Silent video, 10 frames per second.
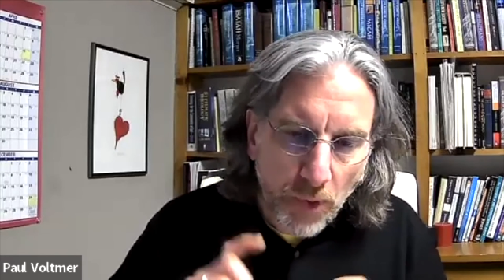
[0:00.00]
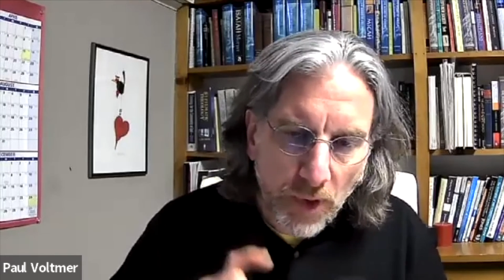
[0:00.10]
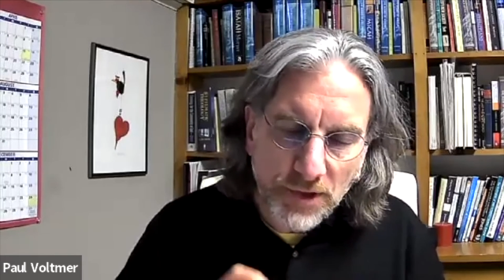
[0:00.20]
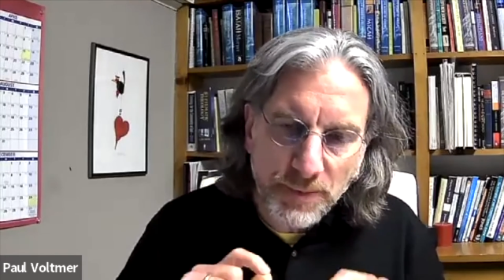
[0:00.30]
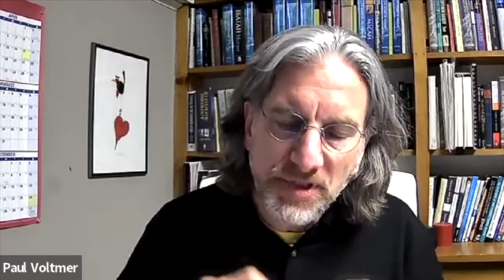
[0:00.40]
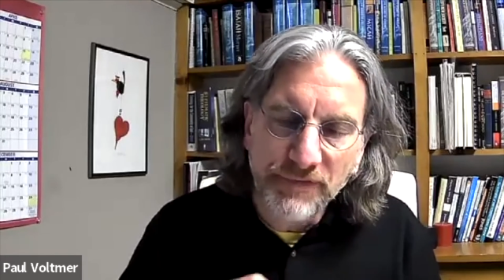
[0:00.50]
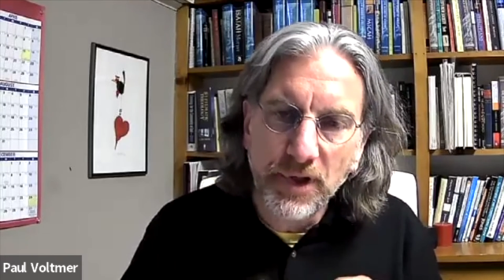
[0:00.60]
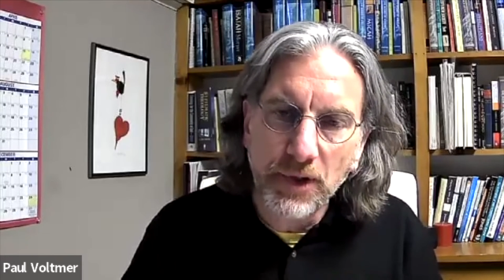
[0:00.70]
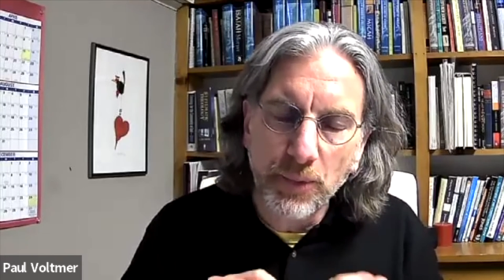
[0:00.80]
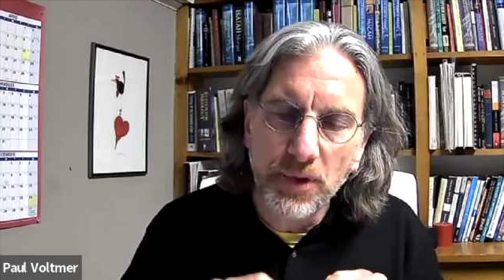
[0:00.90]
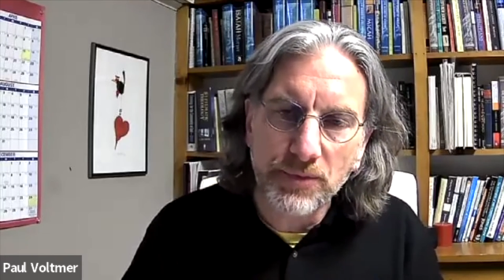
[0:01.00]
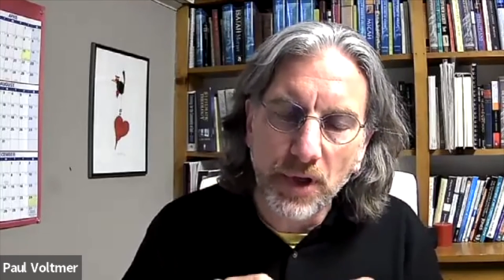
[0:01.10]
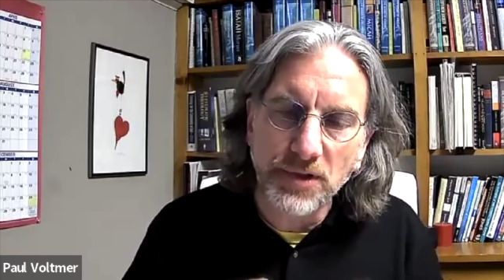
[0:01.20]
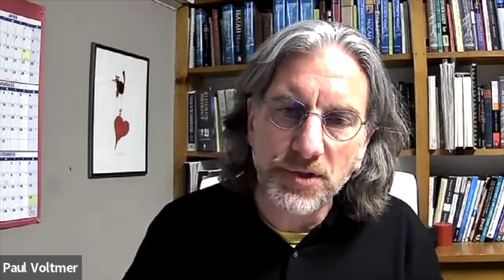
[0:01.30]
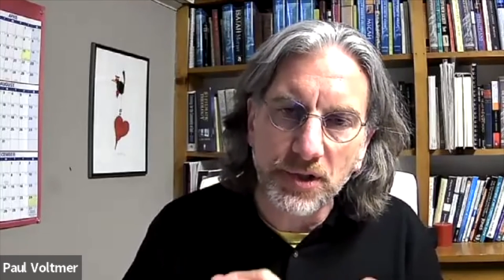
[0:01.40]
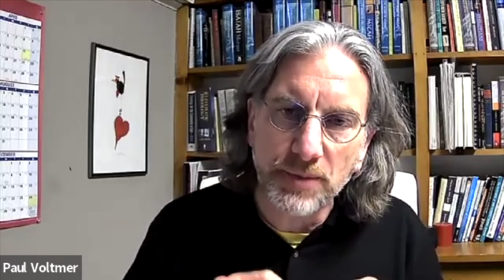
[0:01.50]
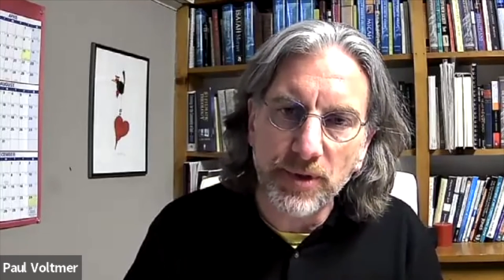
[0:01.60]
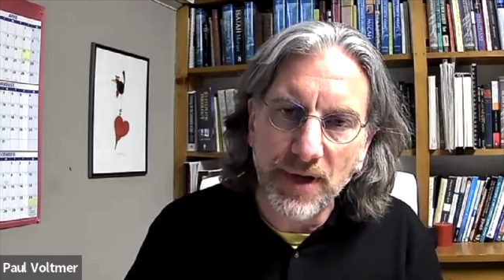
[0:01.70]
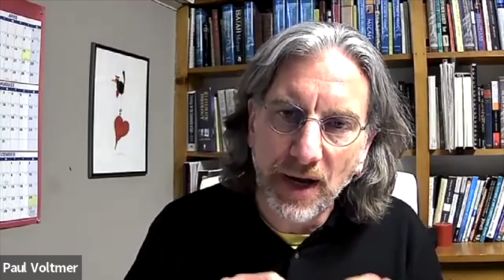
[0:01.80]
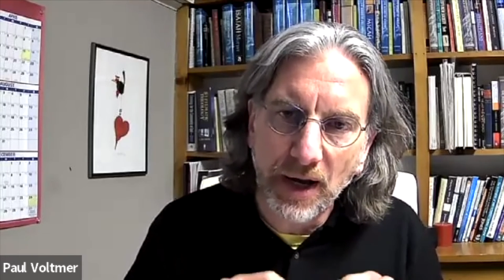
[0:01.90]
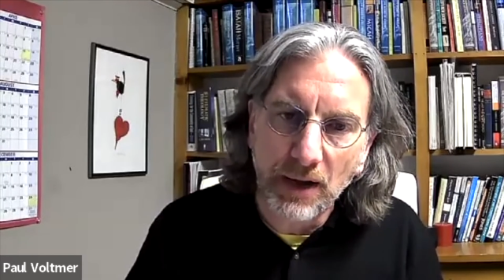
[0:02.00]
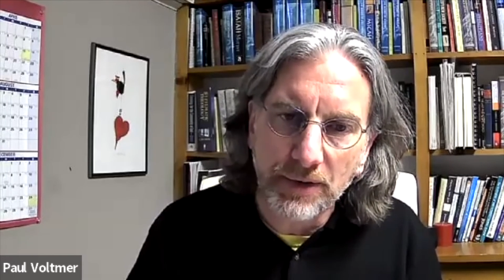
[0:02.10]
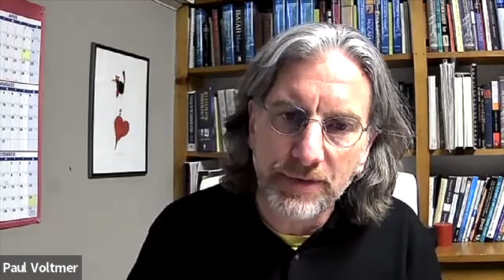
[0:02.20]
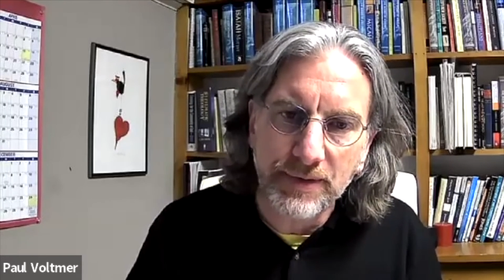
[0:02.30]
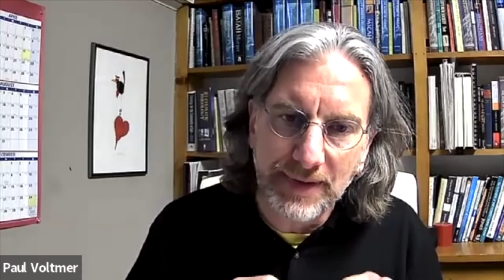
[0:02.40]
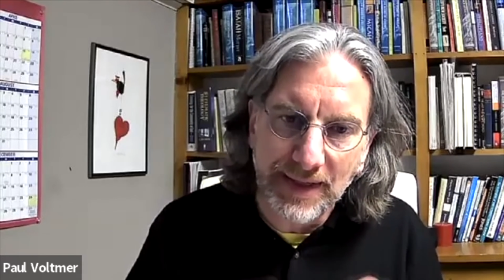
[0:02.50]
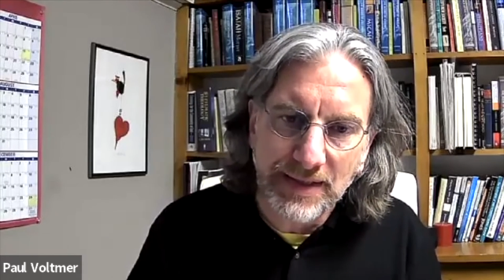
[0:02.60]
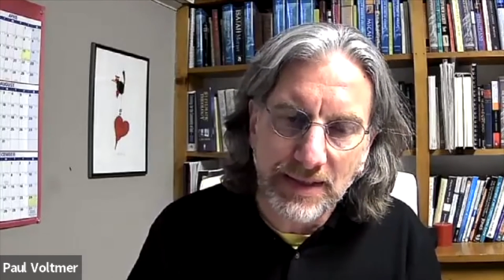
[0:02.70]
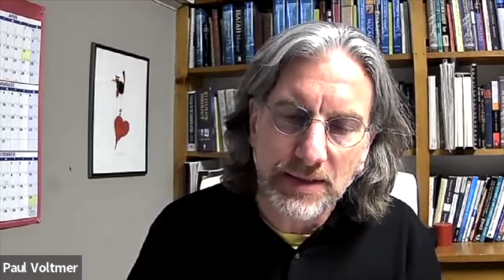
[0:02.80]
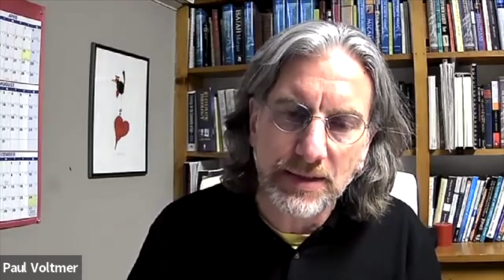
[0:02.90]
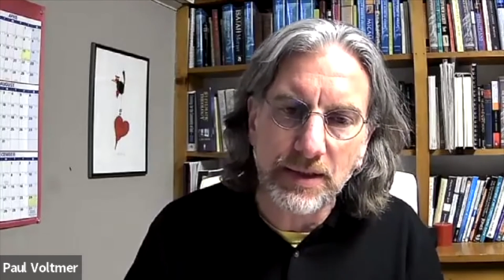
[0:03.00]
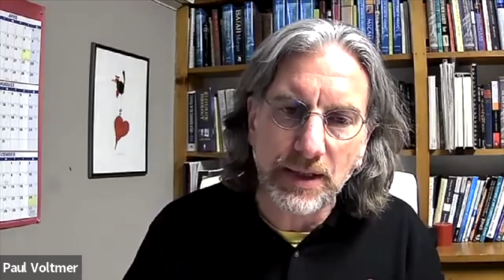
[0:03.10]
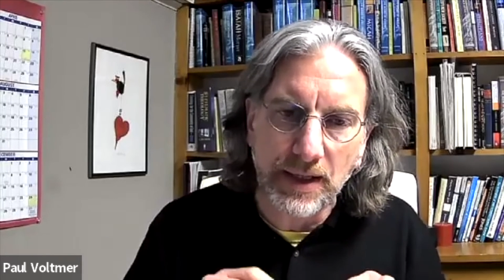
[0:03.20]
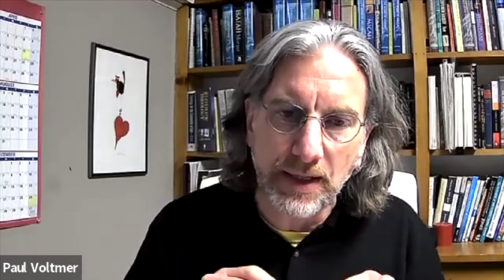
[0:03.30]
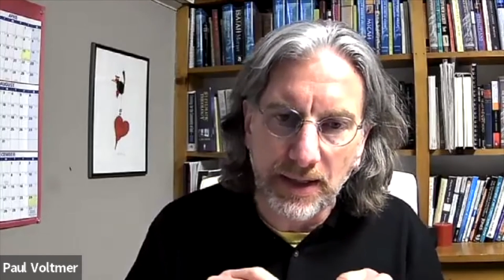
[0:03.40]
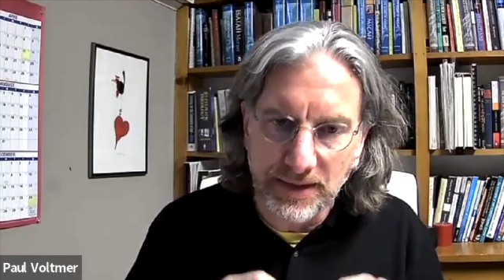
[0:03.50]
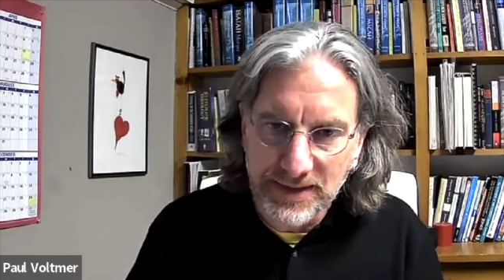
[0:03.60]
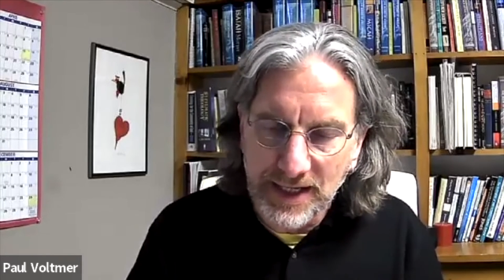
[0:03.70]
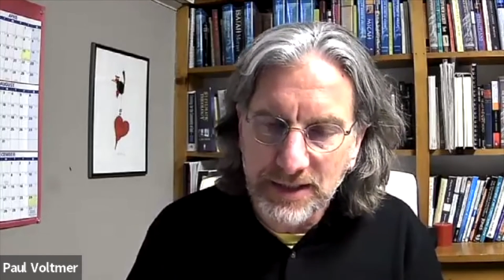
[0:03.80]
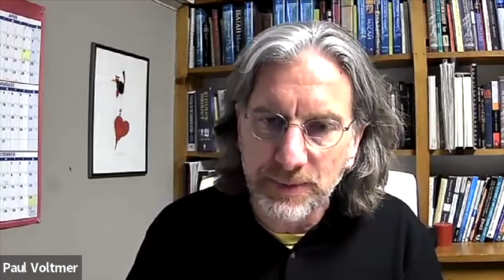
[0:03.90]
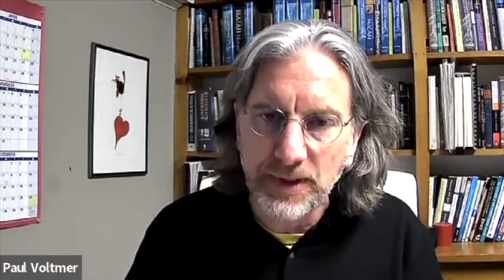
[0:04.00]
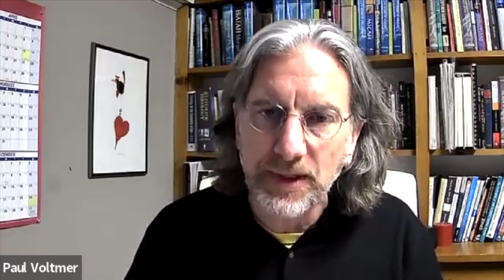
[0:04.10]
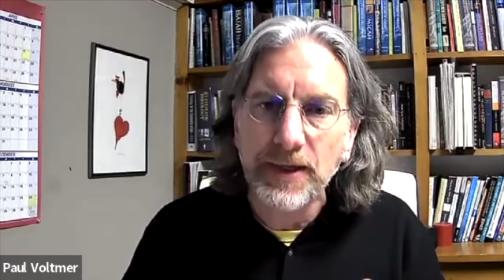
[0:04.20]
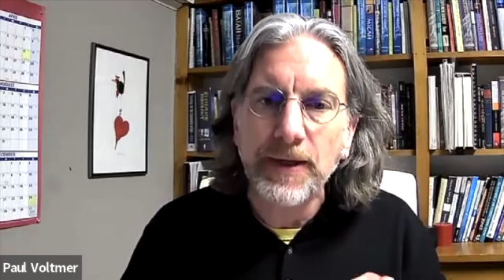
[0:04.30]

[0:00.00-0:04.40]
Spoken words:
specifically with regards to community health needs assessment,